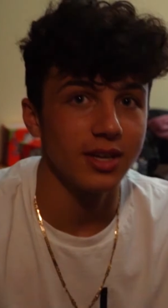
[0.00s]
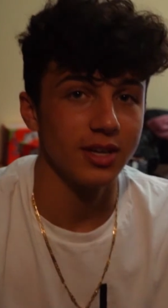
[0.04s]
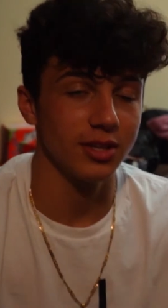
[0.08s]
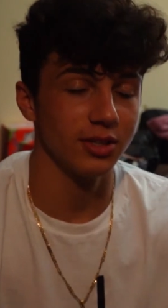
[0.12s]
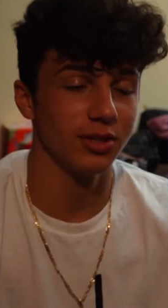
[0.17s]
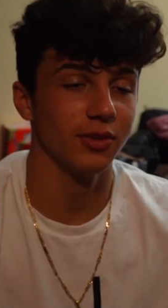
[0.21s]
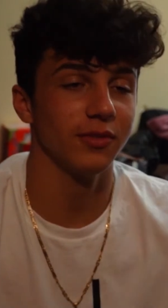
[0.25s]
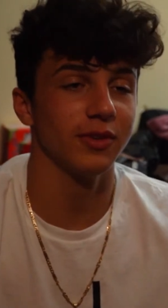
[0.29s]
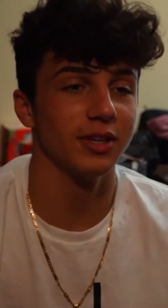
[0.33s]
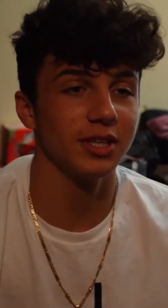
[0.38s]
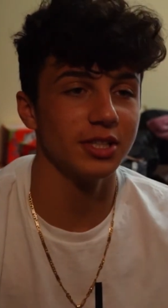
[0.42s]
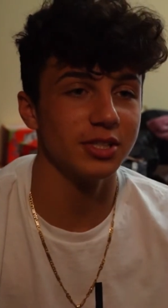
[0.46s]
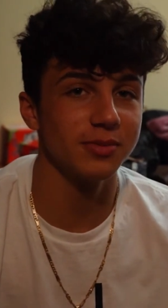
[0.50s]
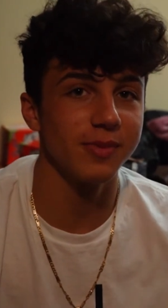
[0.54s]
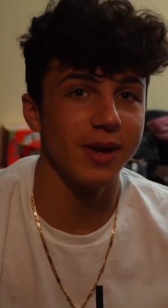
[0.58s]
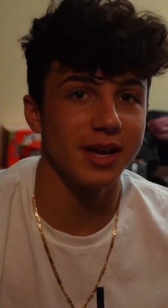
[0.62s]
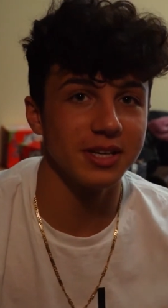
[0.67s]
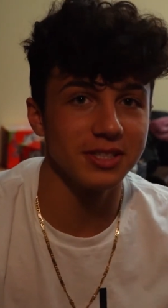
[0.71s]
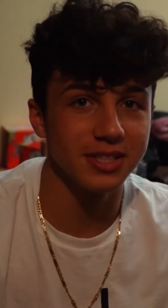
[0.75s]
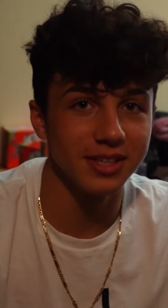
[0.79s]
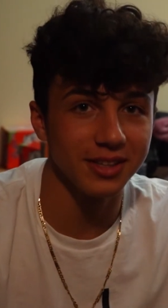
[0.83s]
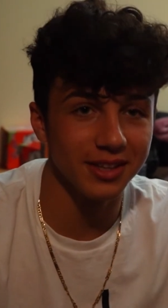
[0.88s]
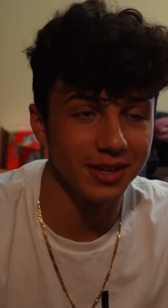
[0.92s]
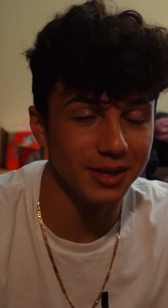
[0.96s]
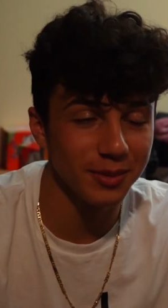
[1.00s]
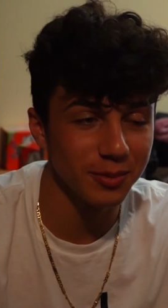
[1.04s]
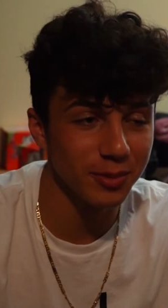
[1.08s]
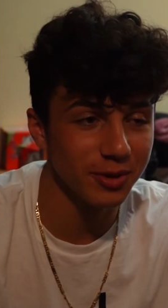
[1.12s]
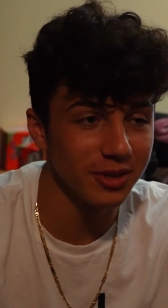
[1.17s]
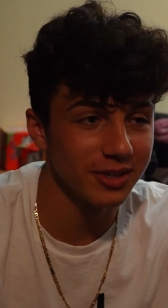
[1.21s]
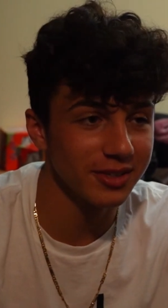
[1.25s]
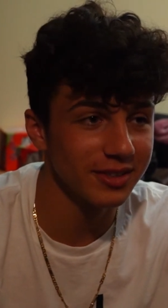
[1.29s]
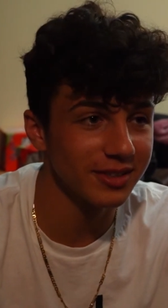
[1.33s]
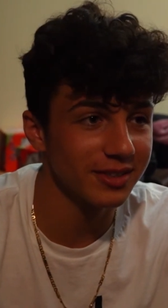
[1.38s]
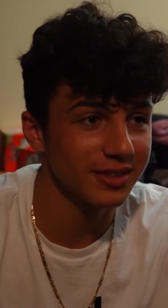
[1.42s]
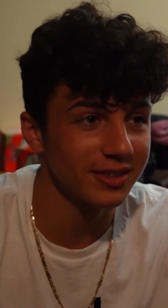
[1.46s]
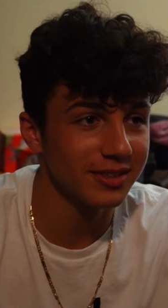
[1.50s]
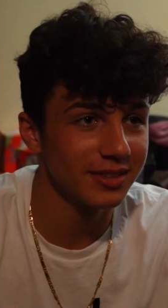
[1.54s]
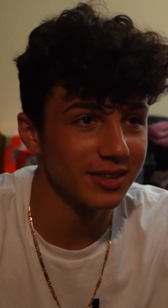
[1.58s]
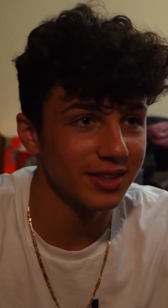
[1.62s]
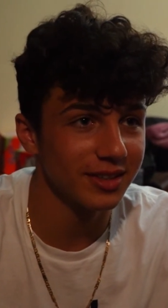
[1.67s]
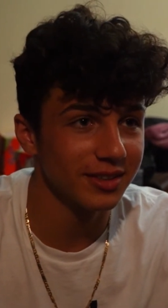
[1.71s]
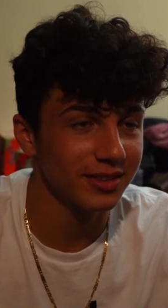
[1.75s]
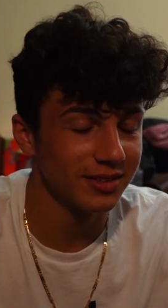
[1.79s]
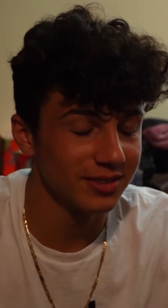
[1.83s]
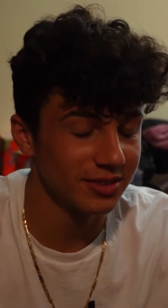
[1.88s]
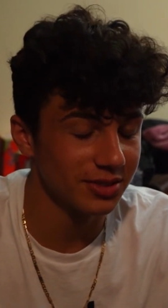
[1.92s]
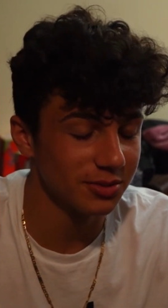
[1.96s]
Don't forget to smash that like button,
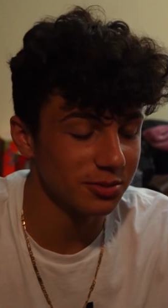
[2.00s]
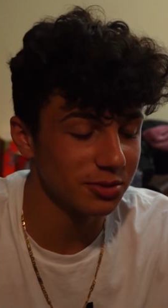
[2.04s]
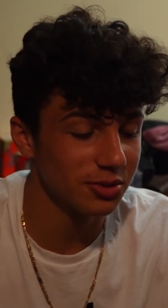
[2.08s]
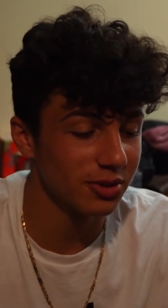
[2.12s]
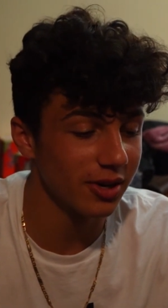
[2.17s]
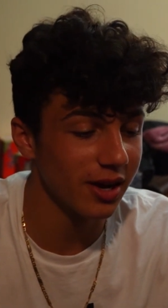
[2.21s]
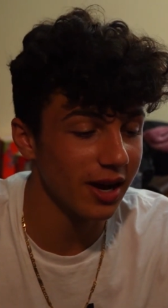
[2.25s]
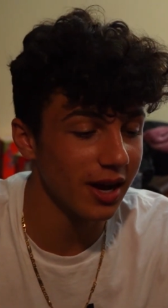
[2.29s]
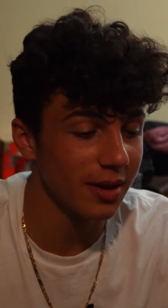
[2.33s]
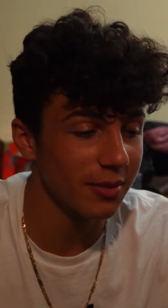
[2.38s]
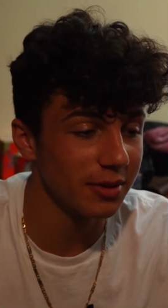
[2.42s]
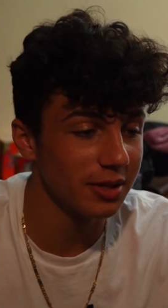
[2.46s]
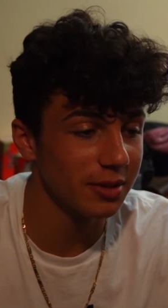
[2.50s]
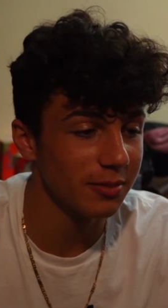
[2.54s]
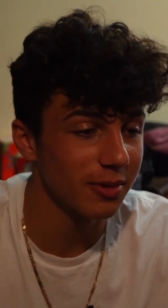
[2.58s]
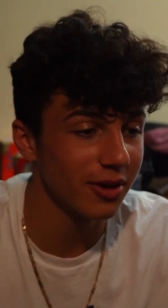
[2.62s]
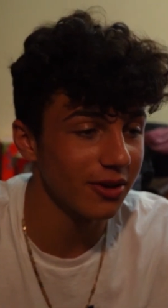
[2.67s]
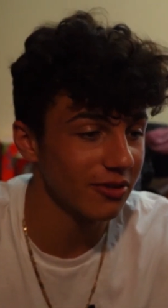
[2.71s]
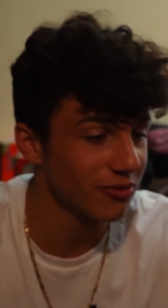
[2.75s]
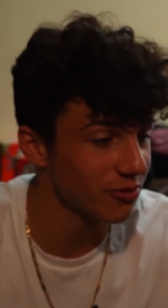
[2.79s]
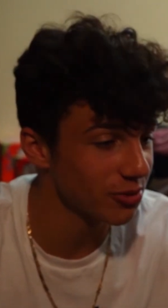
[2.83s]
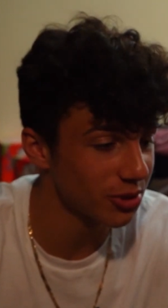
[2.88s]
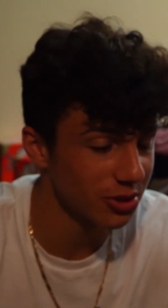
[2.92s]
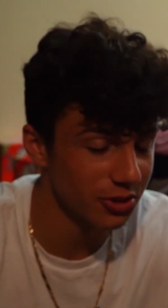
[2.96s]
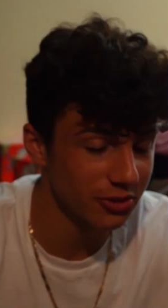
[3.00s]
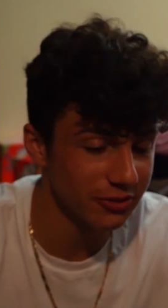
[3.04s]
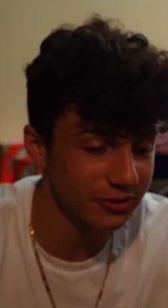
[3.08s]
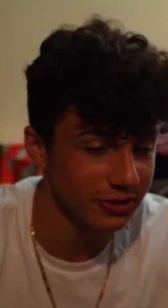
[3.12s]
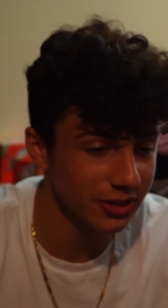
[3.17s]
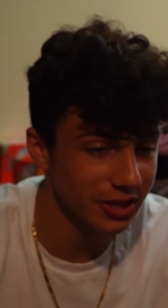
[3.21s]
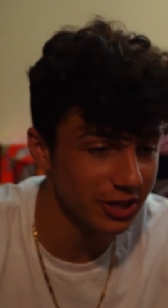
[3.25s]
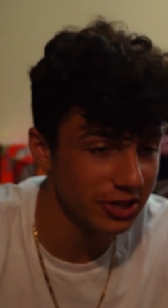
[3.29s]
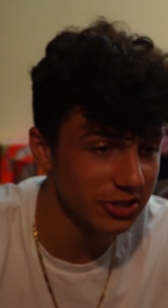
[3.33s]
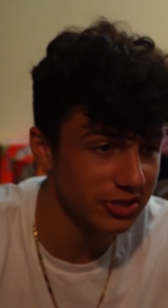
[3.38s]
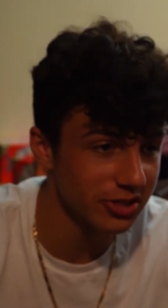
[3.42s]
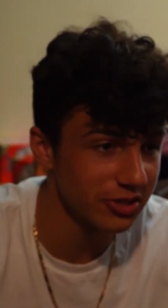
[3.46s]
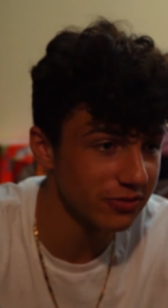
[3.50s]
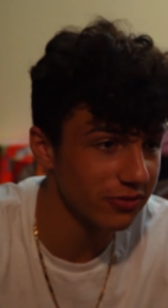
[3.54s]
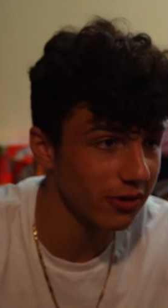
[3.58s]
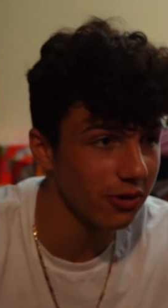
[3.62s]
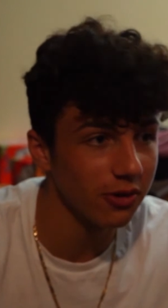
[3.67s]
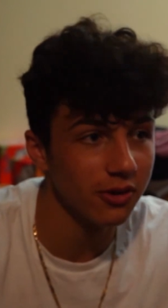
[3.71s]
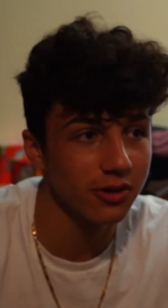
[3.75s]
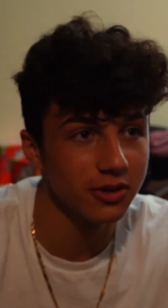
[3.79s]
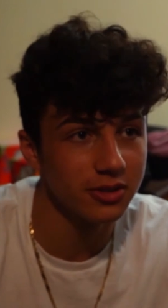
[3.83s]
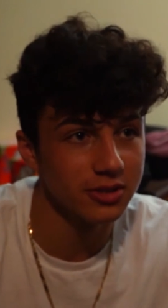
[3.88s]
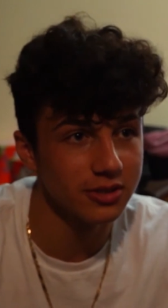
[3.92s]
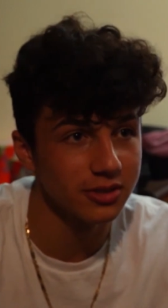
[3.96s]
subscribe, hit the bell for more notifications,
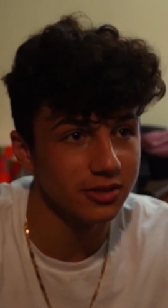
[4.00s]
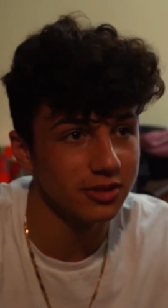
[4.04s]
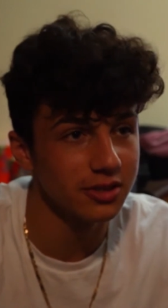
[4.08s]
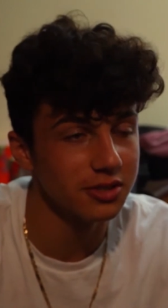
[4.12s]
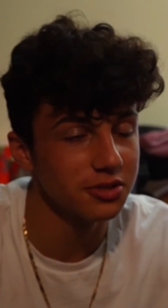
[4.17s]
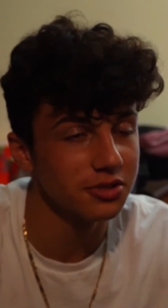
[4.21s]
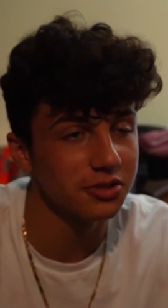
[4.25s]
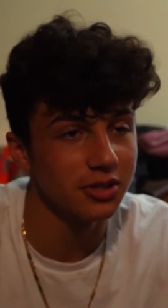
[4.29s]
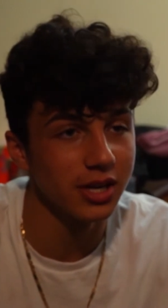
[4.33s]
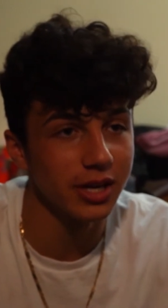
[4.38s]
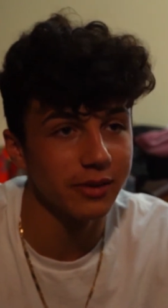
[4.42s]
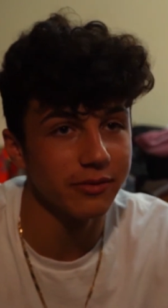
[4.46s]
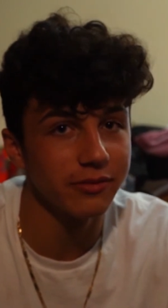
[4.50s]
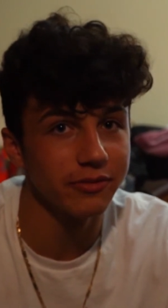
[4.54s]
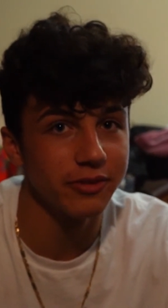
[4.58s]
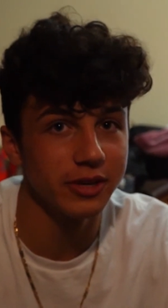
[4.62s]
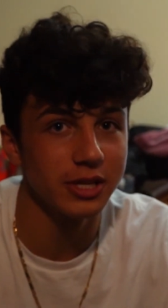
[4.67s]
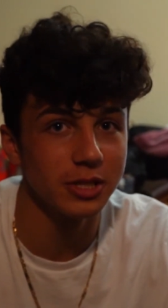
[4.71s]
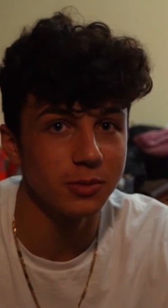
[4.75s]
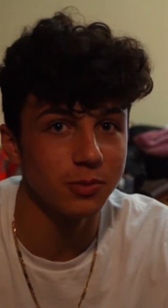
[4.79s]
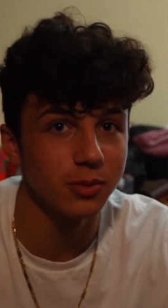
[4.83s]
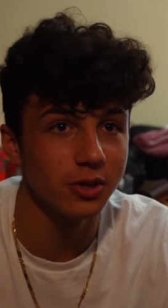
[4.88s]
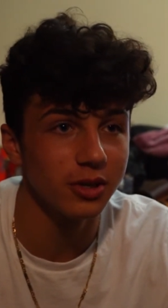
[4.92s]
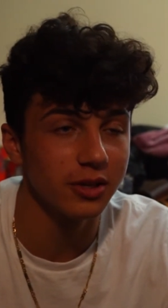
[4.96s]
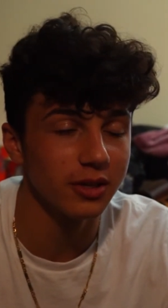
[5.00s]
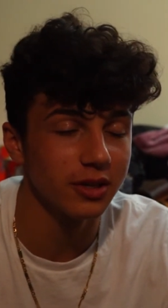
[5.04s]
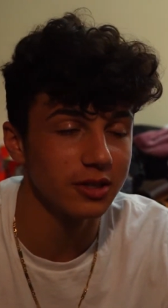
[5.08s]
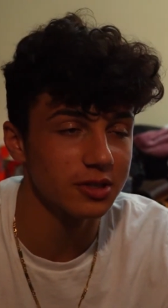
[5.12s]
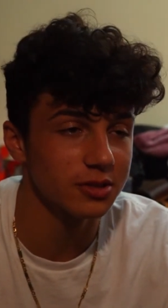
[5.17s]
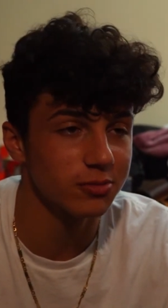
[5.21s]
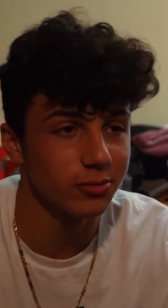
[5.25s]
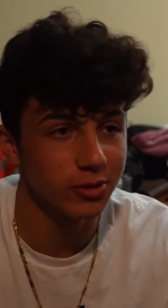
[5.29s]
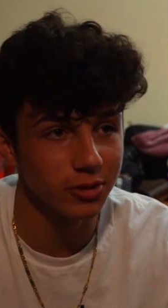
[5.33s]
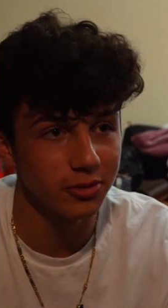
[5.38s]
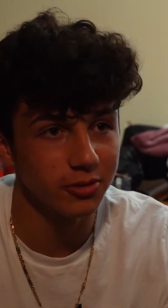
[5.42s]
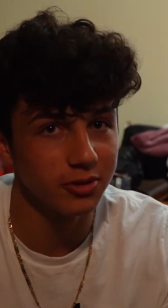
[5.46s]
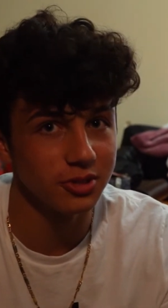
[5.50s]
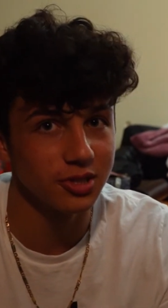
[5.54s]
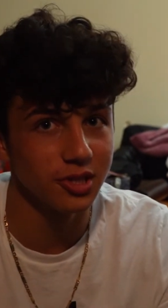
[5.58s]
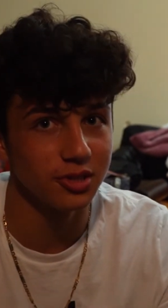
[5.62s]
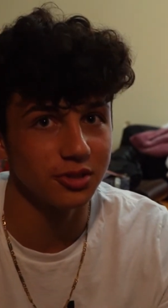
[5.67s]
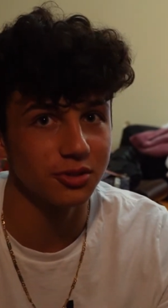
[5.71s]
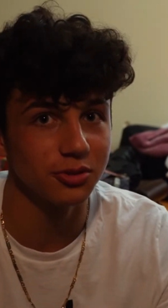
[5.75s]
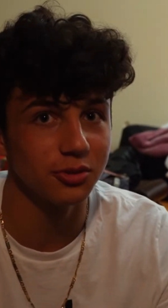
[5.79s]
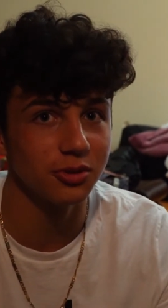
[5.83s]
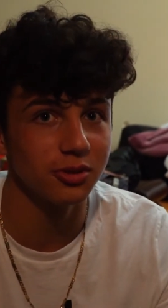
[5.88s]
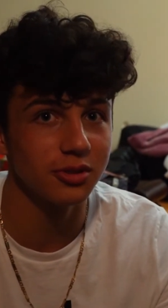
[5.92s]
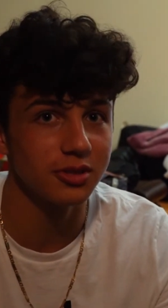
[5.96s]
follow us on Instagram, Facebook. This is Wicked Ridge
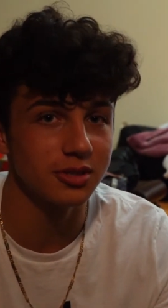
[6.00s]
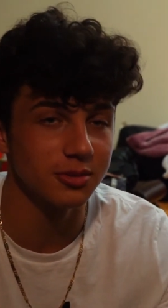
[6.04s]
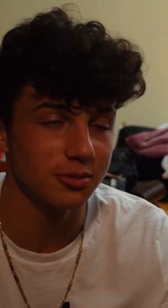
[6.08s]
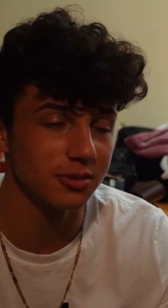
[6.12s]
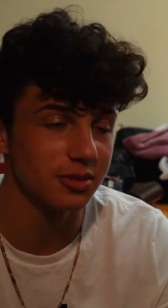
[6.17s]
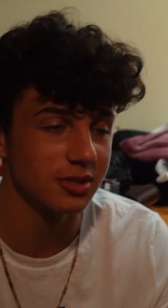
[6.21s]
Outdoors, and we'll